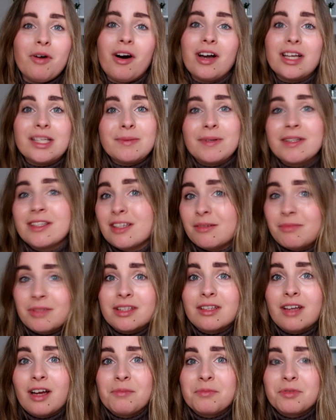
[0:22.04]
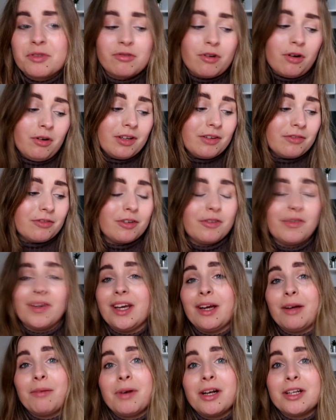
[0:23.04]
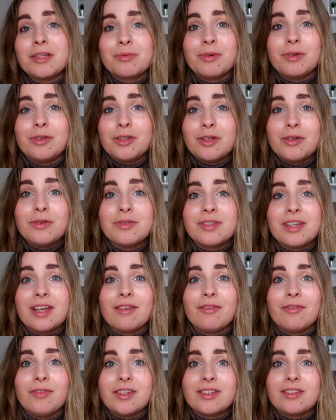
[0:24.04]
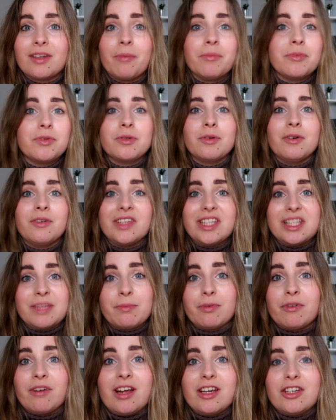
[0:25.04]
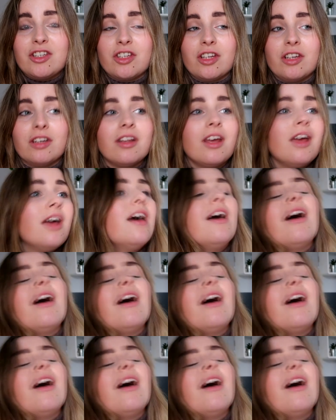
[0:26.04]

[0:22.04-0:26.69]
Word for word: what, I spend so much time scrolling through here, I might as well use it for some sort of inspiration.